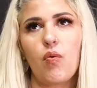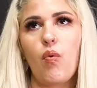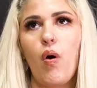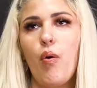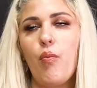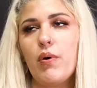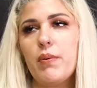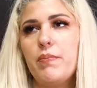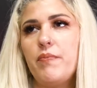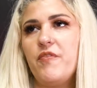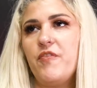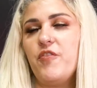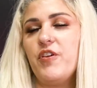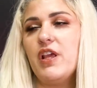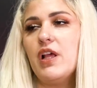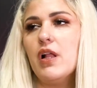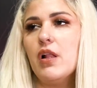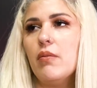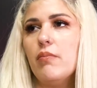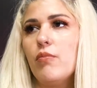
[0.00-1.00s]
What would
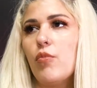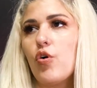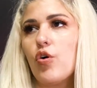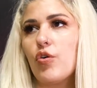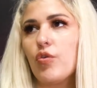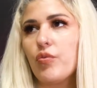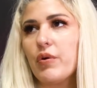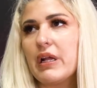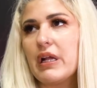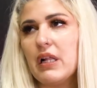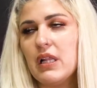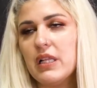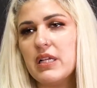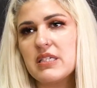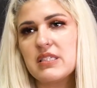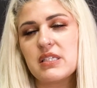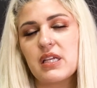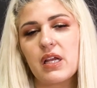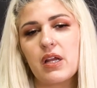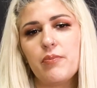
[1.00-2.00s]
feel more
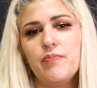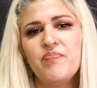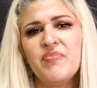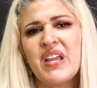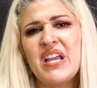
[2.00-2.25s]
realistic?